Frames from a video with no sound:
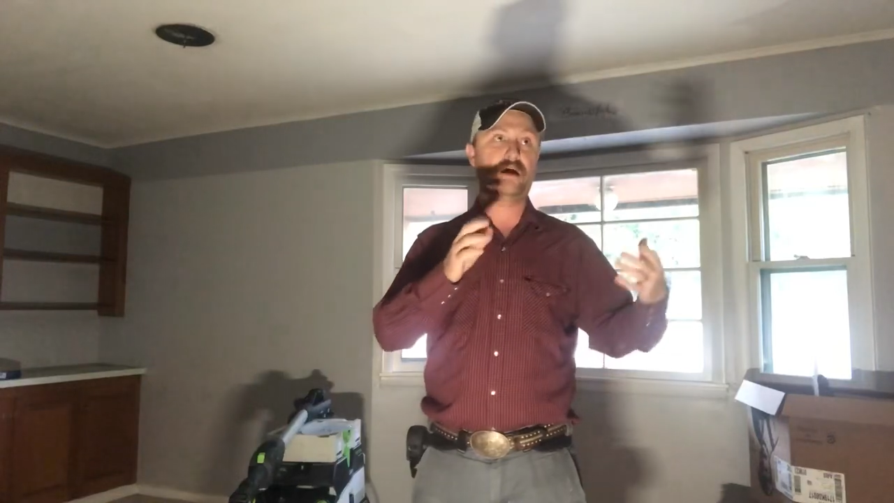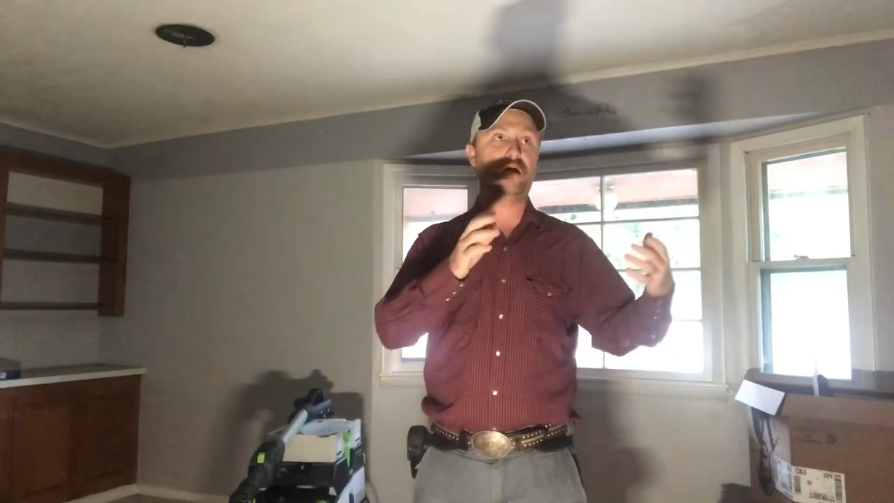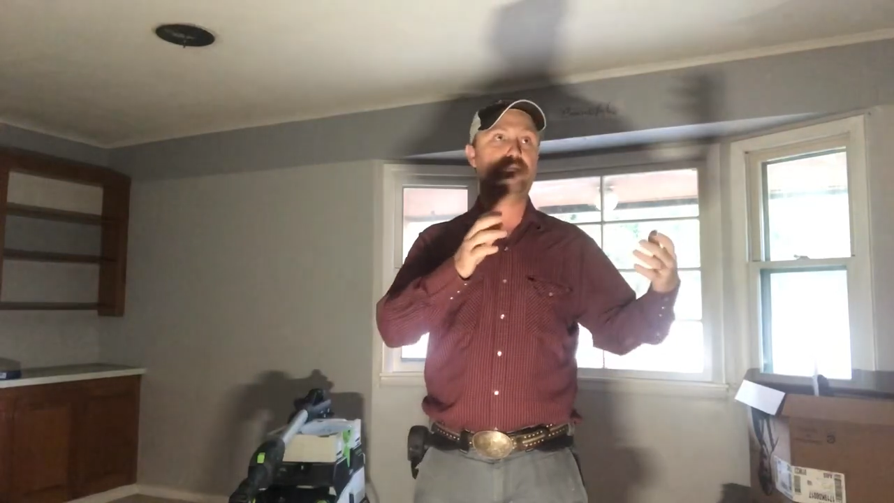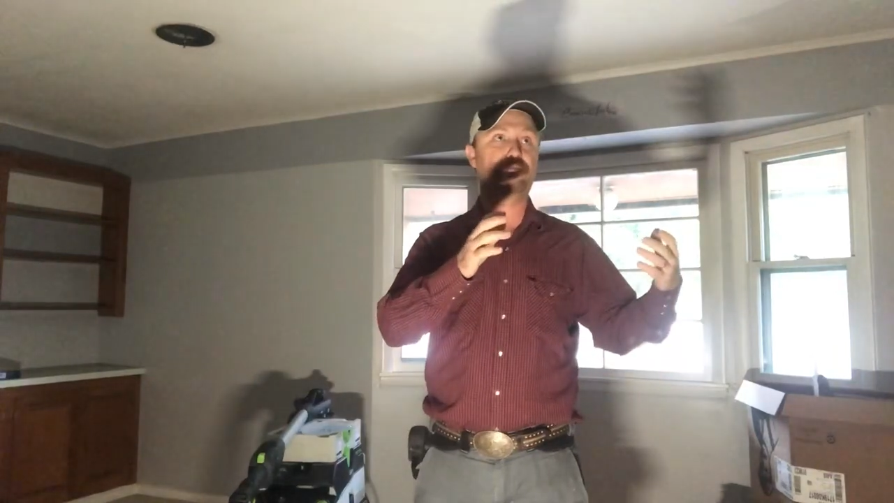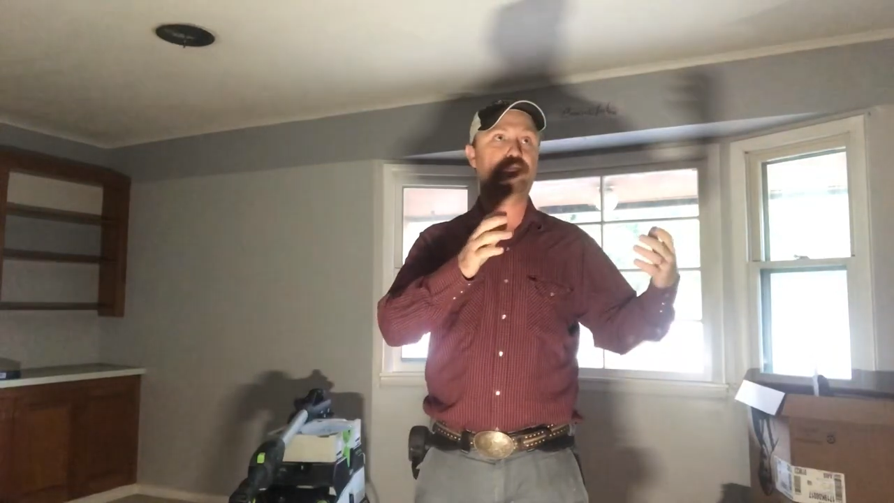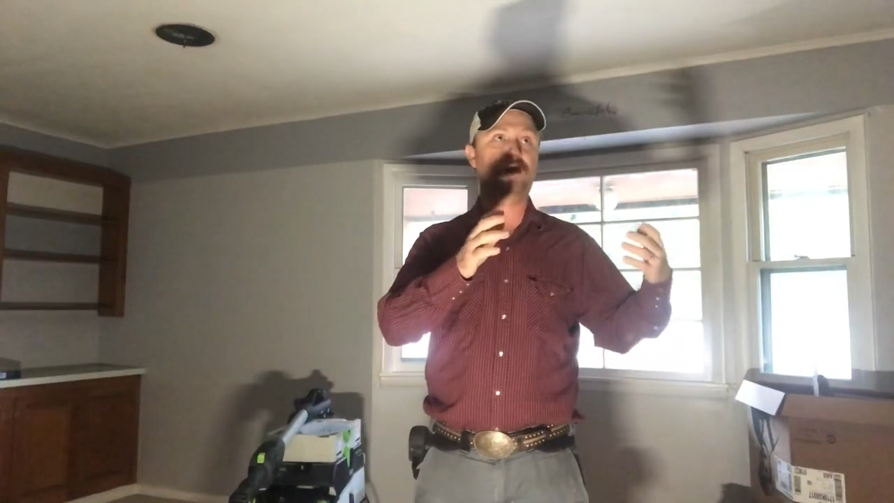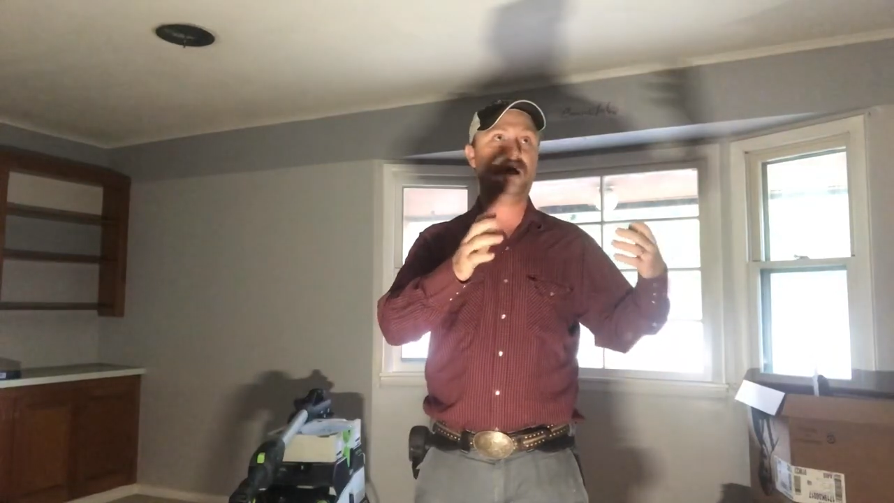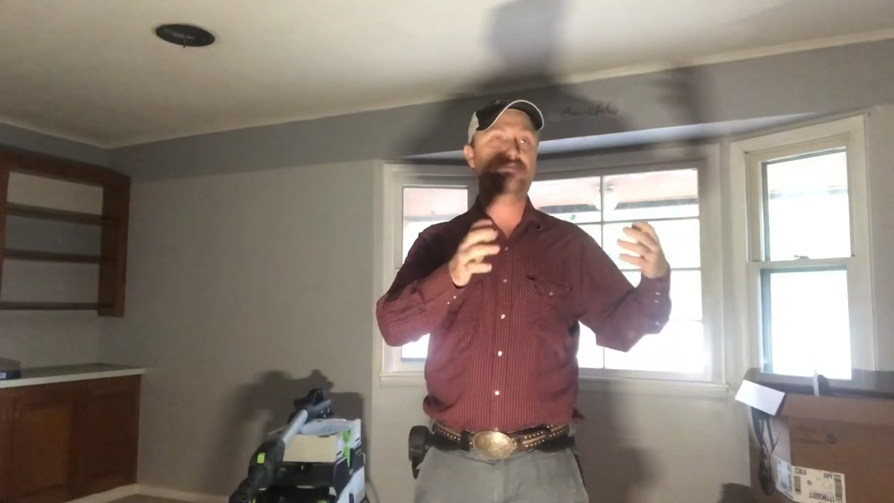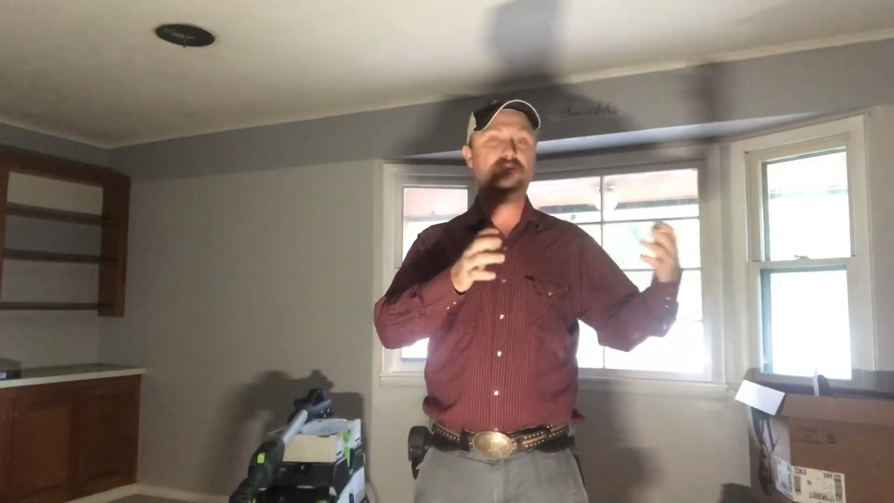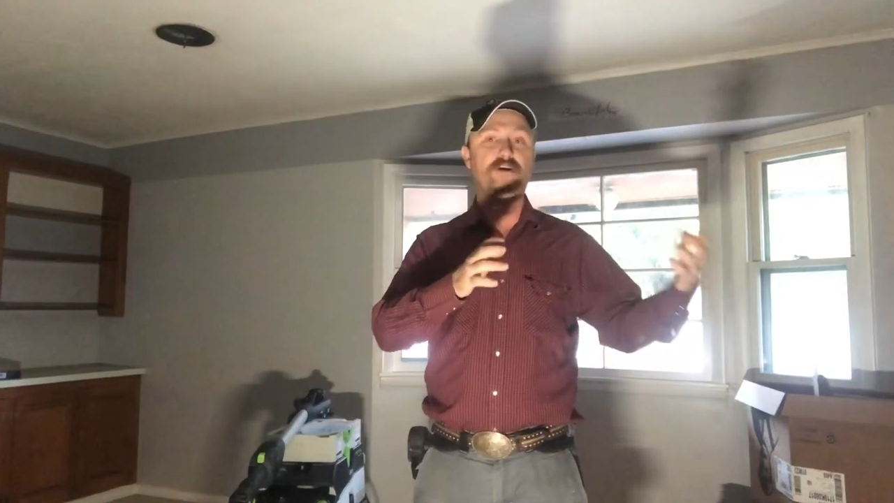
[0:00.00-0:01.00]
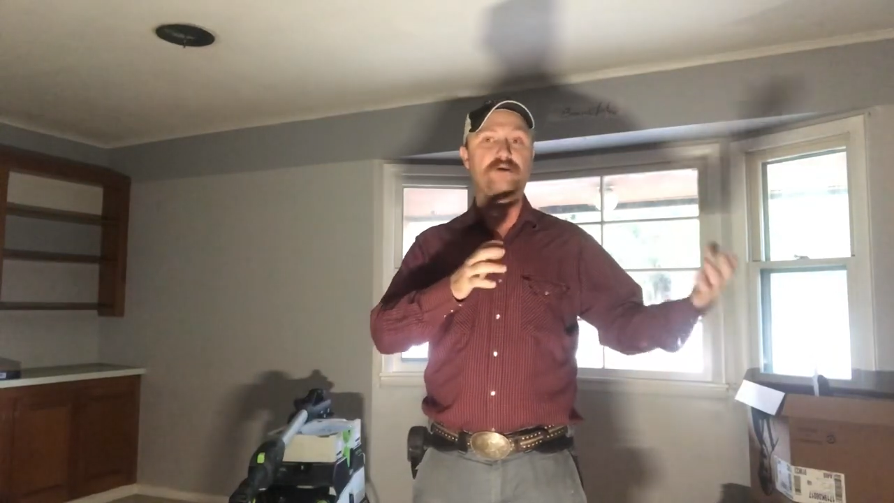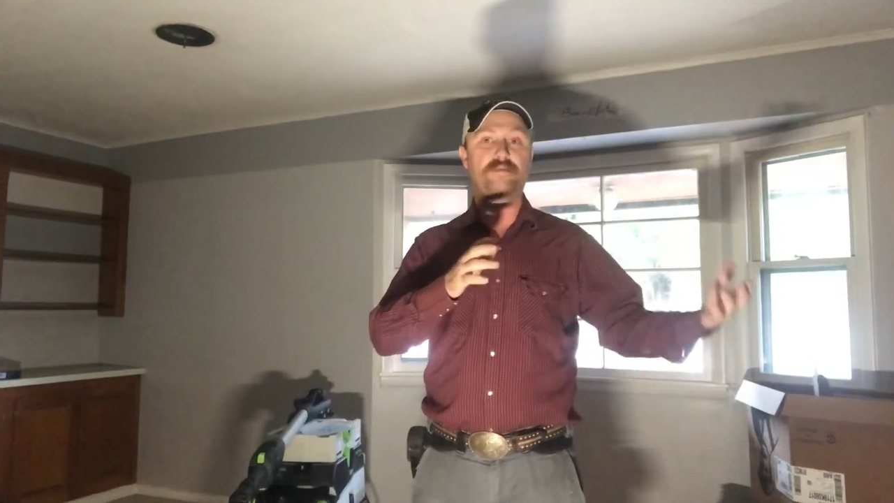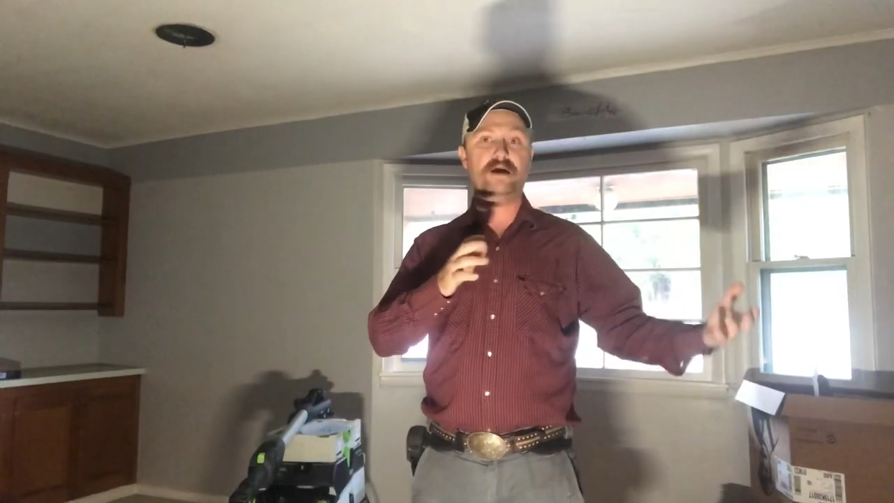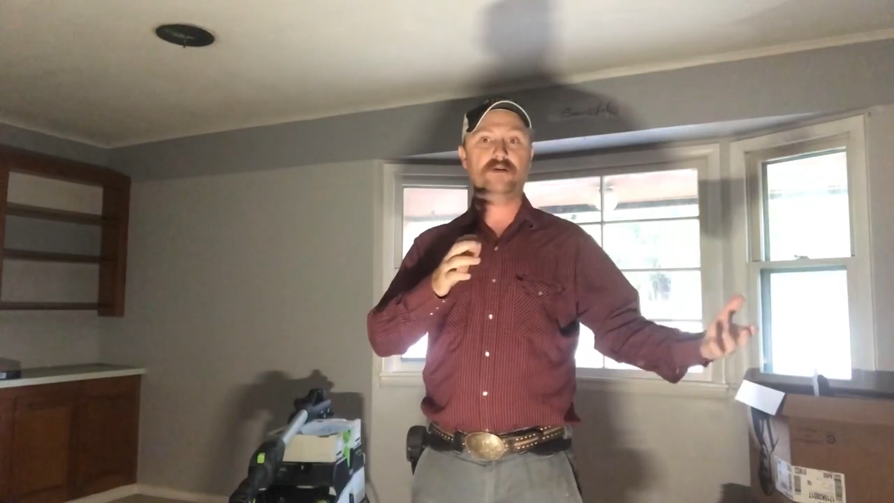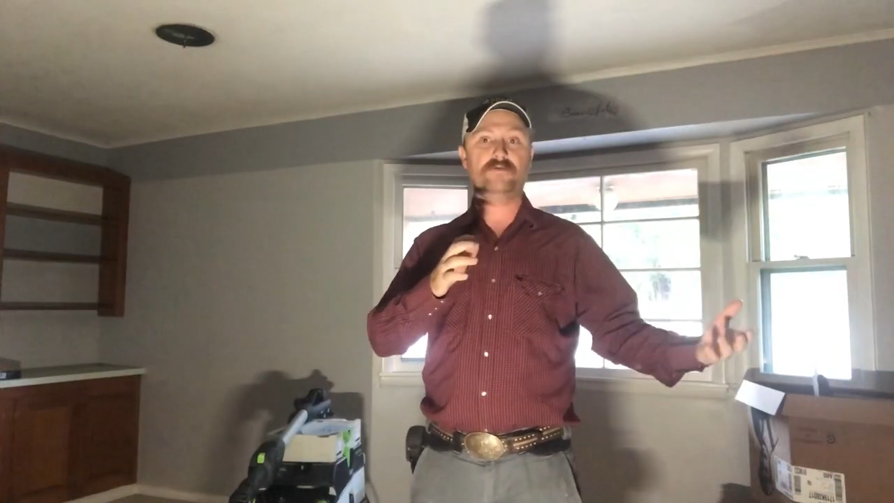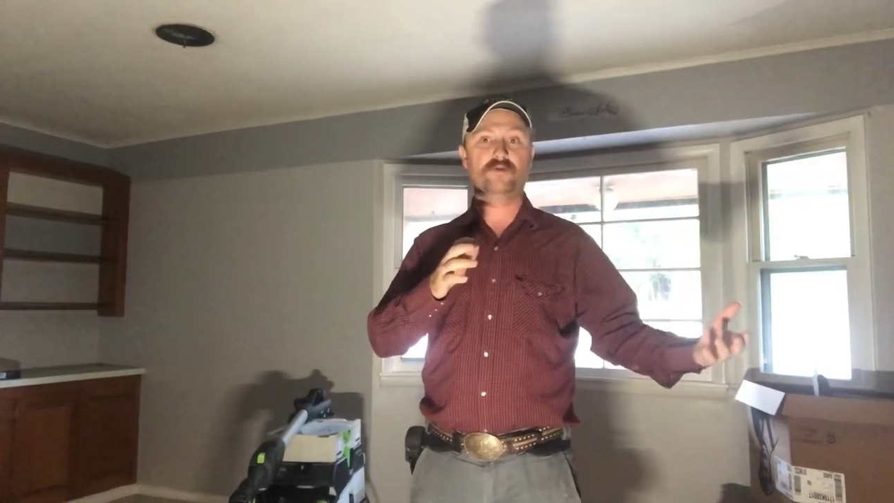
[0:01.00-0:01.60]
I'm I've done about